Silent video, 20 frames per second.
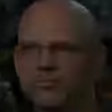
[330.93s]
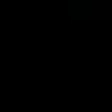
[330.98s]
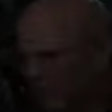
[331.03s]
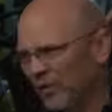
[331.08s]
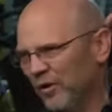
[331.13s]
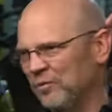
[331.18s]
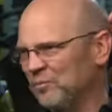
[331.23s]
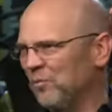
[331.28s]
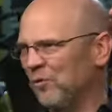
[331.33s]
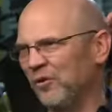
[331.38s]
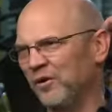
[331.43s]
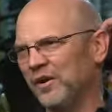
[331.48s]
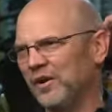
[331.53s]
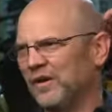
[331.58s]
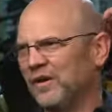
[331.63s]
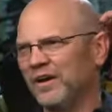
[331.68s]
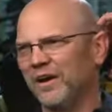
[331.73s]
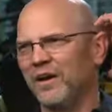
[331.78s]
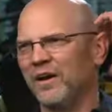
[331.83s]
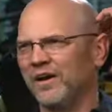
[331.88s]
One
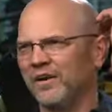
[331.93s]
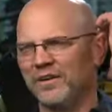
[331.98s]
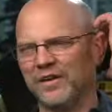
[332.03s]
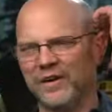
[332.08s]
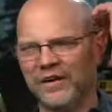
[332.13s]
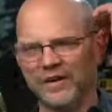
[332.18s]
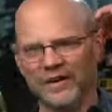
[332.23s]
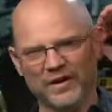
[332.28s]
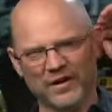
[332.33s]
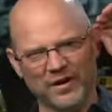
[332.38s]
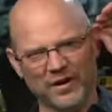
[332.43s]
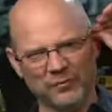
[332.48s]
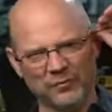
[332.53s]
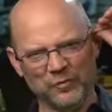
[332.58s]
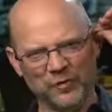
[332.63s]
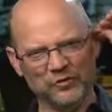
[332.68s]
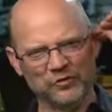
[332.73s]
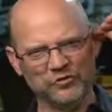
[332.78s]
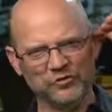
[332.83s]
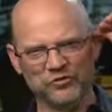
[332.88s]
morning, uh, uh, uh,
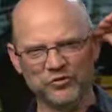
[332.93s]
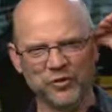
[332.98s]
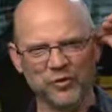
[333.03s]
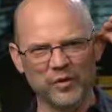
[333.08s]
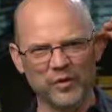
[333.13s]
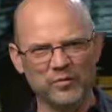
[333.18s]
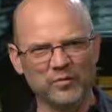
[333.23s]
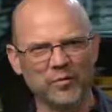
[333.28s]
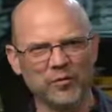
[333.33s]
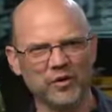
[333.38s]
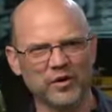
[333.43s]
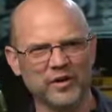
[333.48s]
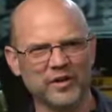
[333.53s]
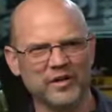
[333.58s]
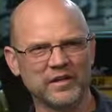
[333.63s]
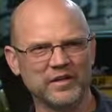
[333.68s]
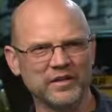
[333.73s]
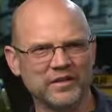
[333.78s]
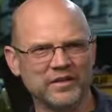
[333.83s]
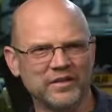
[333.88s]
one snowy
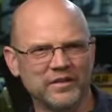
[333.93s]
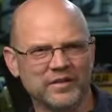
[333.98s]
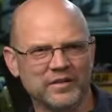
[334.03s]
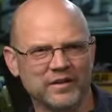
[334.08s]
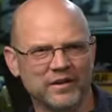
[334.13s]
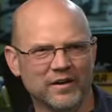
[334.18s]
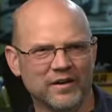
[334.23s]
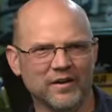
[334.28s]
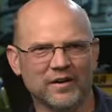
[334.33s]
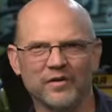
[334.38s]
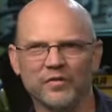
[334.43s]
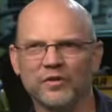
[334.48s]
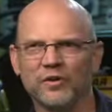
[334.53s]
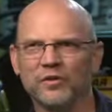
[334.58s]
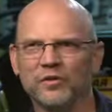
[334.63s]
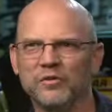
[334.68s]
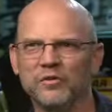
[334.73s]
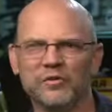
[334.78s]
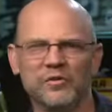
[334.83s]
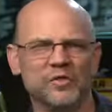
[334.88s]
morning,
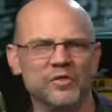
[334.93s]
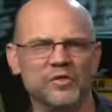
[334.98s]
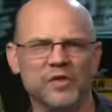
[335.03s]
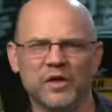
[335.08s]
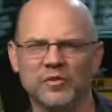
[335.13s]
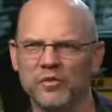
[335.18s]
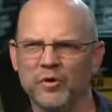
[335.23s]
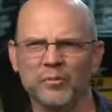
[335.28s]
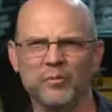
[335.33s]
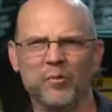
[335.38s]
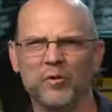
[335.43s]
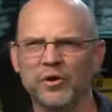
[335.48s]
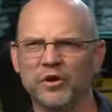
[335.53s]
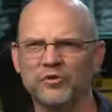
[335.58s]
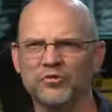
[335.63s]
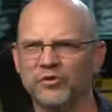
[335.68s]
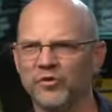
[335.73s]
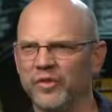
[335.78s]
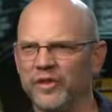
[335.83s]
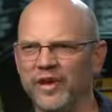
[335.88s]
the, their
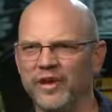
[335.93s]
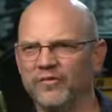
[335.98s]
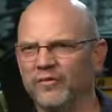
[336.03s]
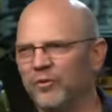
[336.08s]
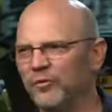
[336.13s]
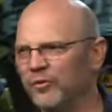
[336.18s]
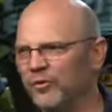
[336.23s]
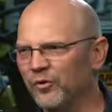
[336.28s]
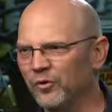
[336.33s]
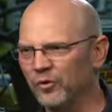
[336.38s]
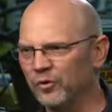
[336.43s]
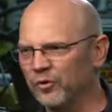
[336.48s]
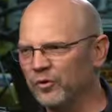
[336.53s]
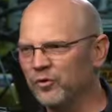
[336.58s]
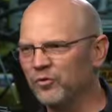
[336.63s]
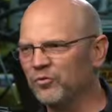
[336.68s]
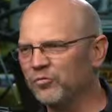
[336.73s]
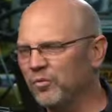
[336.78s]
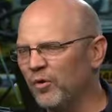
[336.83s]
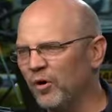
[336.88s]
morning show, they have a real
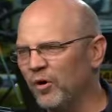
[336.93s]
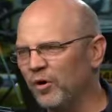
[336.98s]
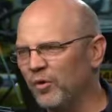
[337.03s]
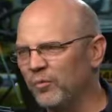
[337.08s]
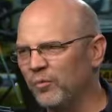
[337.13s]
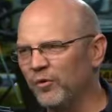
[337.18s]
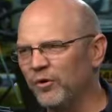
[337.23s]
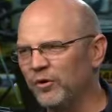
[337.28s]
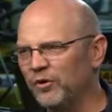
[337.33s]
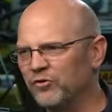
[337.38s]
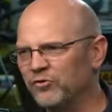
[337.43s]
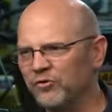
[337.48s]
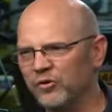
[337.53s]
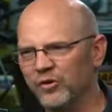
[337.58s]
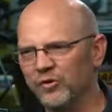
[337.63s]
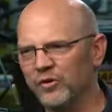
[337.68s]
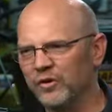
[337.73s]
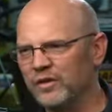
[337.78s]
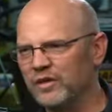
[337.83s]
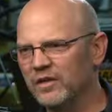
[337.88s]
goofball in the morning
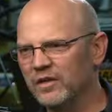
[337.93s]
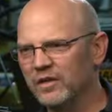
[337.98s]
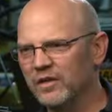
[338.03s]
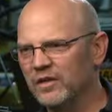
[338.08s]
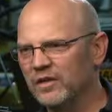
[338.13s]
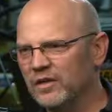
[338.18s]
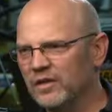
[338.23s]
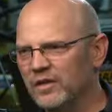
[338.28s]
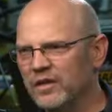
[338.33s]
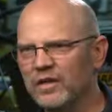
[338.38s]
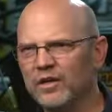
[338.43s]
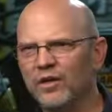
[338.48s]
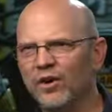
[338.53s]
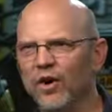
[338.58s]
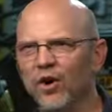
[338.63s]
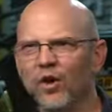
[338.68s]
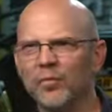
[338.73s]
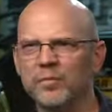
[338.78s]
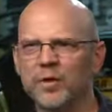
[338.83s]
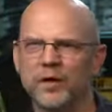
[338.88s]
show, and he, he
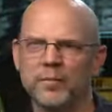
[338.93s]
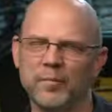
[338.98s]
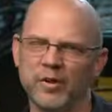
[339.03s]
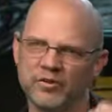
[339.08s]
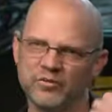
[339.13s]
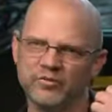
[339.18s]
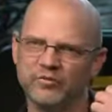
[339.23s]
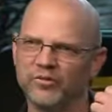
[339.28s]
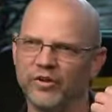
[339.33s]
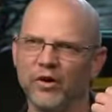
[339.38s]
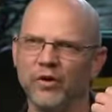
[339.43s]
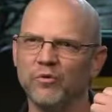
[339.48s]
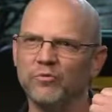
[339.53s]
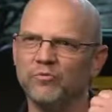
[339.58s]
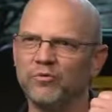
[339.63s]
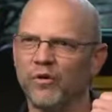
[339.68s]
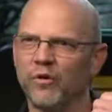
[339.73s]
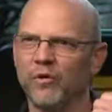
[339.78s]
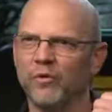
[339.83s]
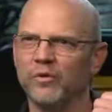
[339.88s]
called me on my cell
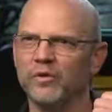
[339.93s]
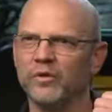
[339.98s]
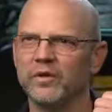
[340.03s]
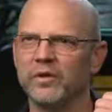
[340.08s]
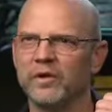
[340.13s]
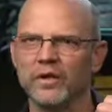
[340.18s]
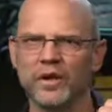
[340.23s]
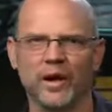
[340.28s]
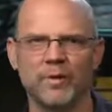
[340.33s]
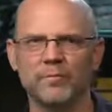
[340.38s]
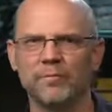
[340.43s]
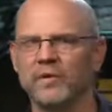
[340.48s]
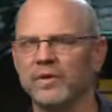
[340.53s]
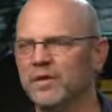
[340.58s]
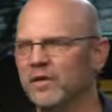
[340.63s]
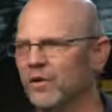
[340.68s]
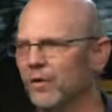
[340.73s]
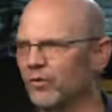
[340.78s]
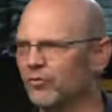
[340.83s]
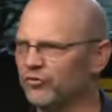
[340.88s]
phone, and I'm,
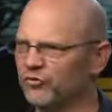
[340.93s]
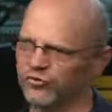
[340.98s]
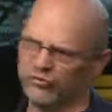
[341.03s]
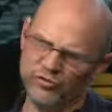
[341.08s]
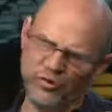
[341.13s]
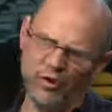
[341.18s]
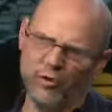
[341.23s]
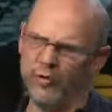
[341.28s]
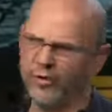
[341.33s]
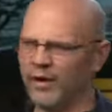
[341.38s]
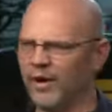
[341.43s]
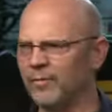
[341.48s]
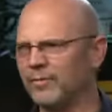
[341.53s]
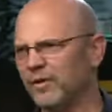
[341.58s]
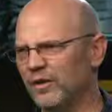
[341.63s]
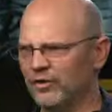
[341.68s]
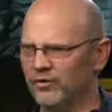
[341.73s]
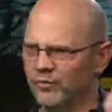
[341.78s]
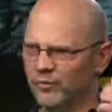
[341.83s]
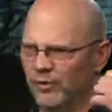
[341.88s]
you know, it's snowing, I'm
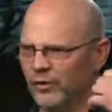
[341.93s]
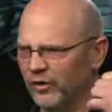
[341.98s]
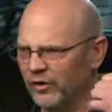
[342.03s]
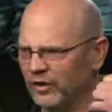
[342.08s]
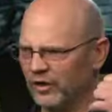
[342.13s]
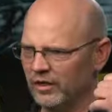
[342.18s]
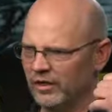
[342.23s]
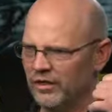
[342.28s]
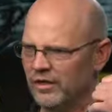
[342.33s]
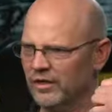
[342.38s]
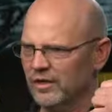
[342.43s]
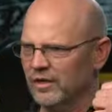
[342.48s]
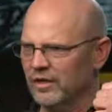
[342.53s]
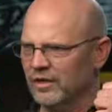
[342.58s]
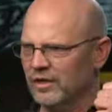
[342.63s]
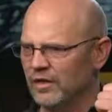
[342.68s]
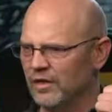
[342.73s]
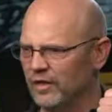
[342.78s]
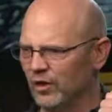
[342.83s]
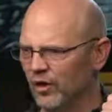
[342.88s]
getting to work, and he,
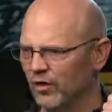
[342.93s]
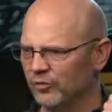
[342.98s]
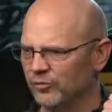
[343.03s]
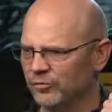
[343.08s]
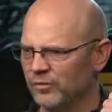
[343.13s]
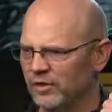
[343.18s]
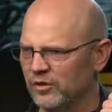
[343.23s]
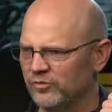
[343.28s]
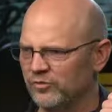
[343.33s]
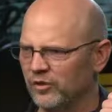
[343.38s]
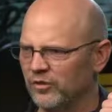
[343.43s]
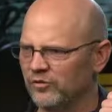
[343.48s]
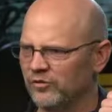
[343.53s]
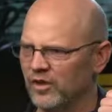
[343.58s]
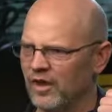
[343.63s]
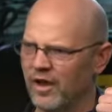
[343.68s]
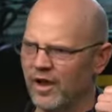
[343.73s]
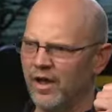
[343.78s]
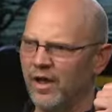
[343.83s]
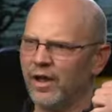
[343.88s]
he calls me and says,
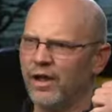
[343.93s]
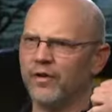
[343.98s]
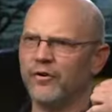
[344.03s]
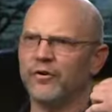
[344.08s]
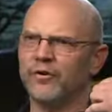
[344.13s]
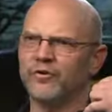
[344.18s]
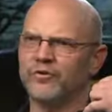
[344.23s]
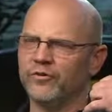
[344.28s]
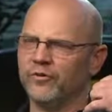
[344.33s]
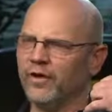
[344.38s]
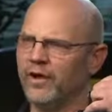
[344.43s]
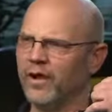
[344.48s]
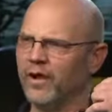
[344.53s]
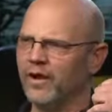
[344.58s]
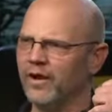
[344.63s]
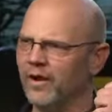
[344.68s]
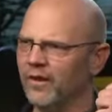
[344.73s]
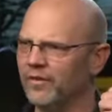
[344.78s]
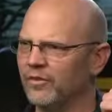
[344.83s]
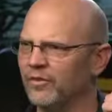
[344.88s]
Yeah, I heard your
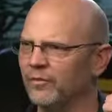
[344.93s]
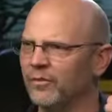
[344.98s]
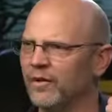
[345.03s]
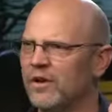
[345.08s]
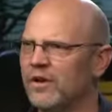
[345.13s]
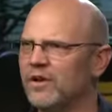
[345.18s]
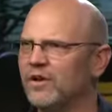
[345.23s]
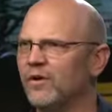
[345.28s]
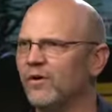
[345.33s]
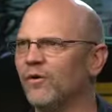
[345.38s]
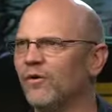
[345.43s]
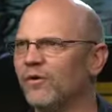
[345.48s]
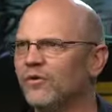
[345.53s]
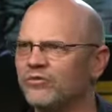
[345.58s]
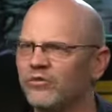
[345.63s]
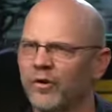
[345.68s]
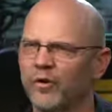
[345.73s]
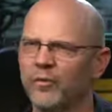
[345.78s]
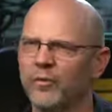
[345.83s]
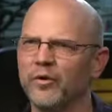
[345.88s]
ad on the radio. He
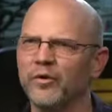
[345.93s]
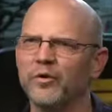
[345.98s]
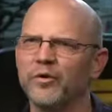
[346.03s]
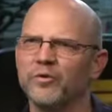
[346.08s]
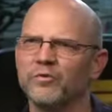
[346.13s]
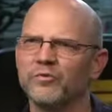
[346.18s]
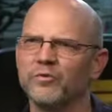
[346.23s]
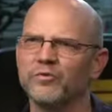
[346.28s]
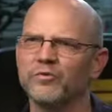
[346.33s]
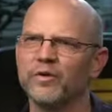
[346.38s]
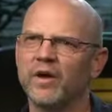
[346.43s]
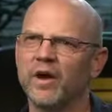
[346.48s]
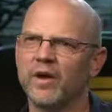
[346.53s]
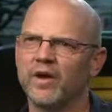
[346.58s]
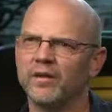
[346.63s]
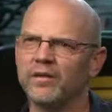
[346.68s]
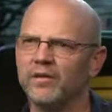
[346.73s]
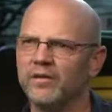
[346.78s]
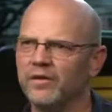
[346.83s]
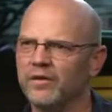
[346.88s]
said, I wondered if you've
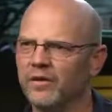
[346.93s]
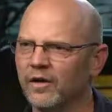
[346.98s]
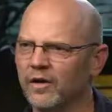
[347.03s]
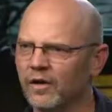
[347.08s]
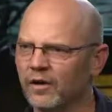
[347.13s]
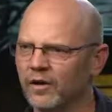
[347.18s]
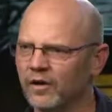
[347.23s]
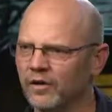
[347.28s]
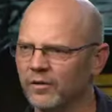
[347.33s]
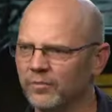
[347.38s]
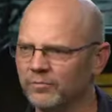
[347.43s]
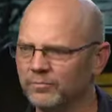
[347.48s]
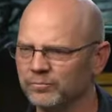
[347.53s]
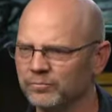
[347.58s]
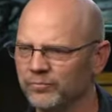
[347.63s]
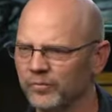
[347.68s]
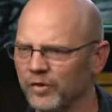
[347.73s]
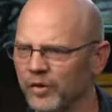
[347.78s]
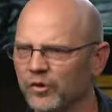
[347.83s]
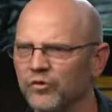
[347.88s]
got um,
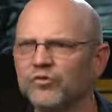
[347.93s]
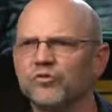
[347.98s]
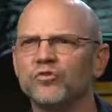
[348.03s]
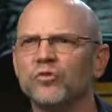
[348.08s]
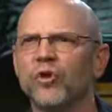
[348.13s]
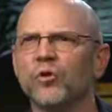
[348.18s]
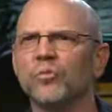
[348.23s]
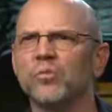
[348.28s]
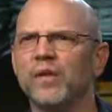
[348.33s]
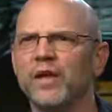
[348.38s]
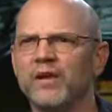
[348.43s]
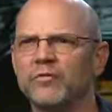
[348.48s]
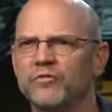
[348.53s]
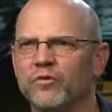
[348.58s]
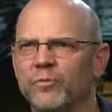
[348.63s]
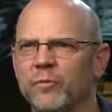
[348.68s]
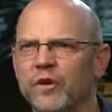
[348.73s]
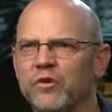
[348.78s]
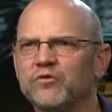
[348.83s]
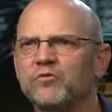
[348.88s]
a snow blade
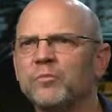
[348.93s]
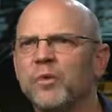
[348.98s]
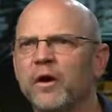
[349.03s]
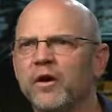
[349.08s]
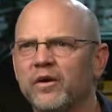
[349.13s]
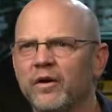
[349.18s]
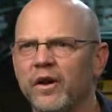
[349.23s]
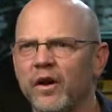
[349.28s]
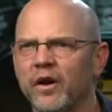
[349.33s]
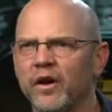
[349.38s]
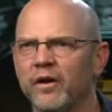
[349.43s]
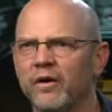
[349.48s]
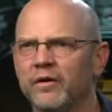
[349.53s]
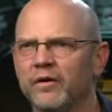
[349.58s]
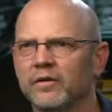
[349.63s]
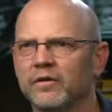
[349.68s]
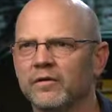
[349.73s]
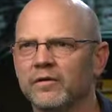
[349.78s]
for my smart car.